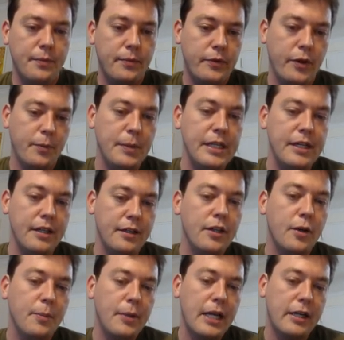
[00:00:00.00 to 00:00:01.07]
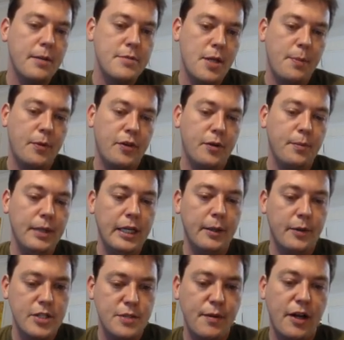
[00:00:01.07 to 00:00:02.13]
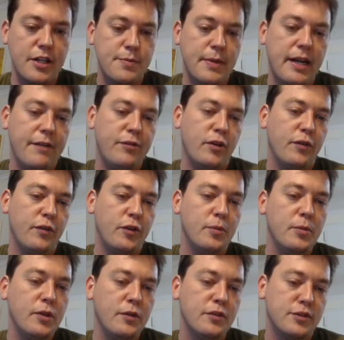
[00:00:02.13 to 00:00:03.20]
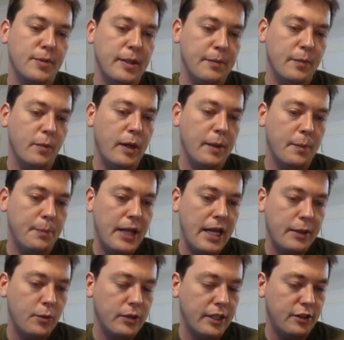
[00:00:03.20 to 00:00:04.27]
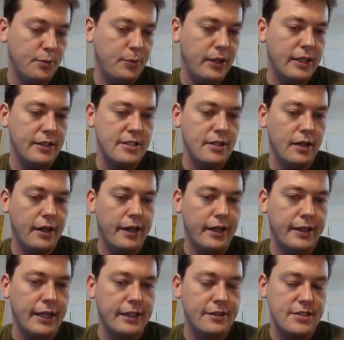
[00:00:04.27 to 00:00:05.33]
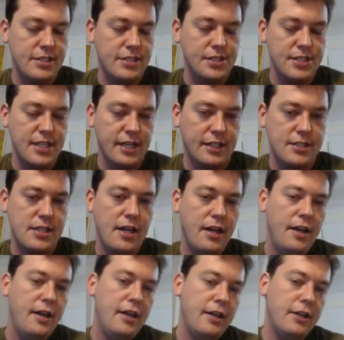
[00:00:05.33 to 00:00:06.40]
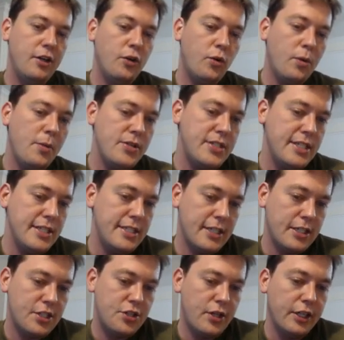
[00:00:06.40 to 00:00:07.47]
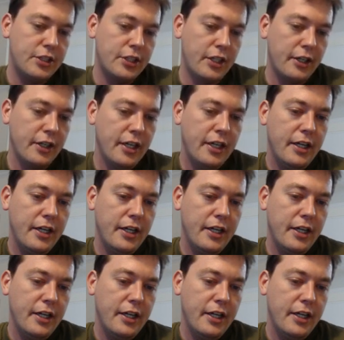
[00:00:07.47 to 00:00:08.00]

the immediate, black comes up with an immediate response, but after a few moves, black will get to play knight to c6. In a normal c6 structure,